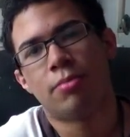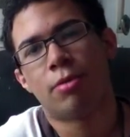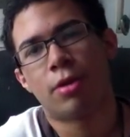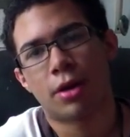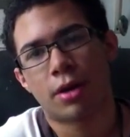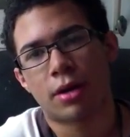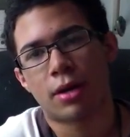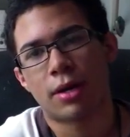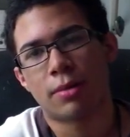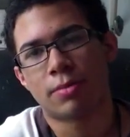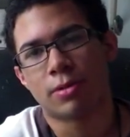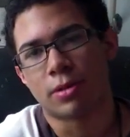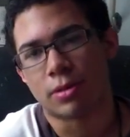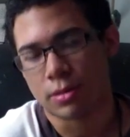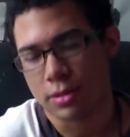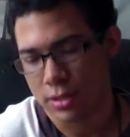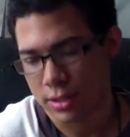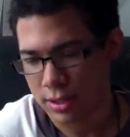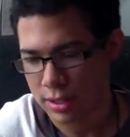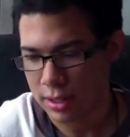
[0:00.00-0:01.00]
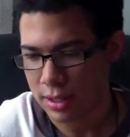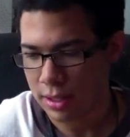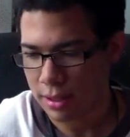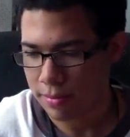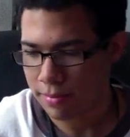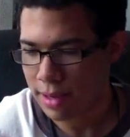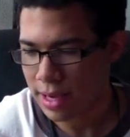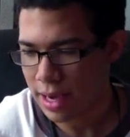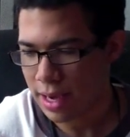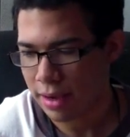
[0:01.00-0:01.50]
He bought a couple, just
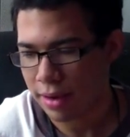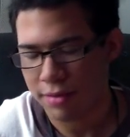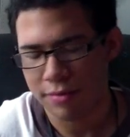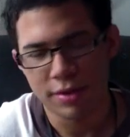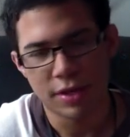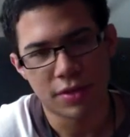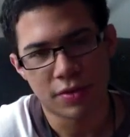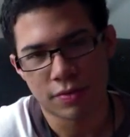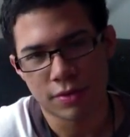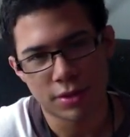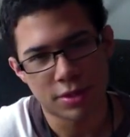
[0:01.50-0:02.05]
a pack of these